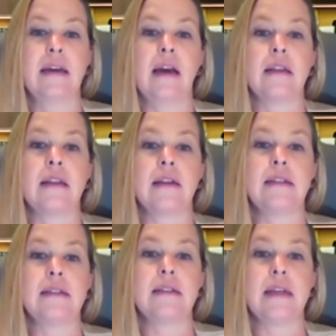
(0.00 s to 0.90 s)
and the
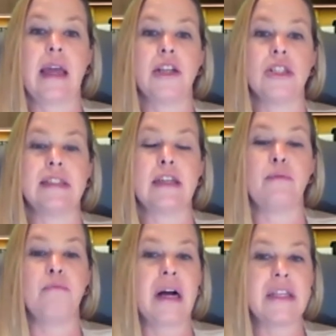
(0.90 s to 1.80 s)
licensing agency
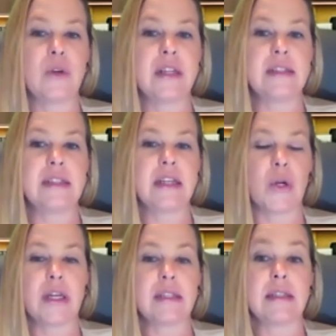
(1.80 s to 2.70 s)
must reinstate your
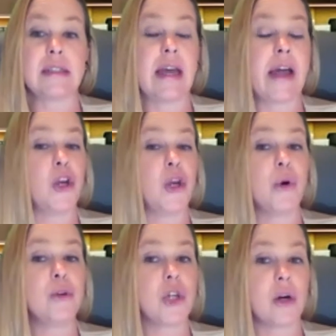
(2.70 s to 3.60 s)
license at
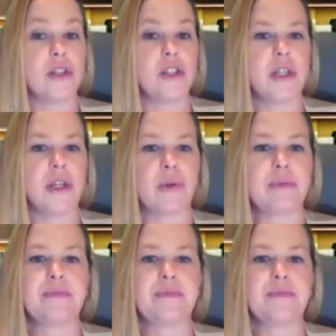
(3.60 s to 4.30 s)
no charge to you.